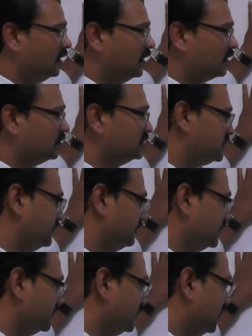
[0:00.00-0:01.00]
Rule
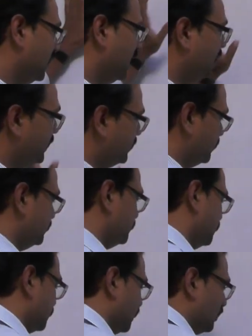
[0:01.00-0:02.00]
7. And
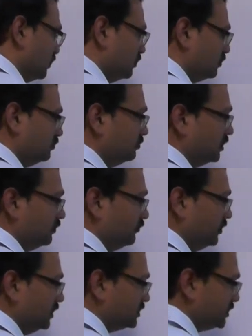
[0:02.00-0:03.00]
now we will